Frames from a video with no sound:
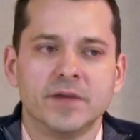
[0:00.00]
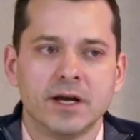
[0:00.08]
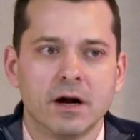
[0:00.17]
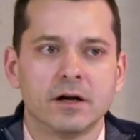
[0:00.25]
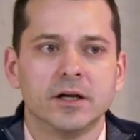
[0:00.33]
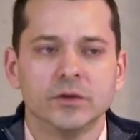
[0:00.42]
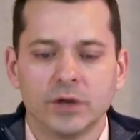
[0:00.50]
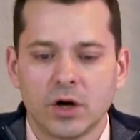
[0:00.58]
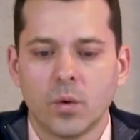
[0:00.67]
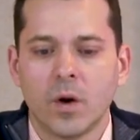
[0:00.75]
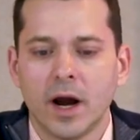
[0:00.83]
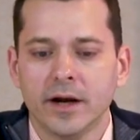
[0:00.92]
They are going to
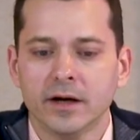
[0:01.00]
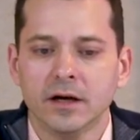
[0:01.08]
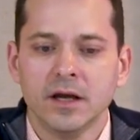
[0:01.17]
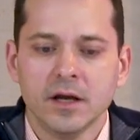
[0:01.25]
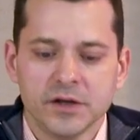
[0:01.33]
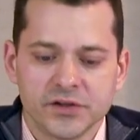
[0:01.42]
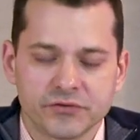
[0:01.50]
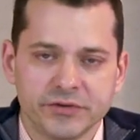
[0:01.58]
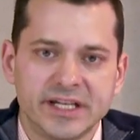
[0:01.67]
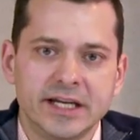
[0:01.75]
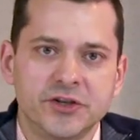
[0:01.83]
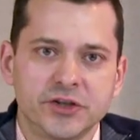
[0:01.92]
require
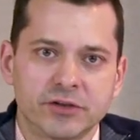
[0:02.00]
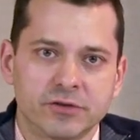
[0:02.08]
strategic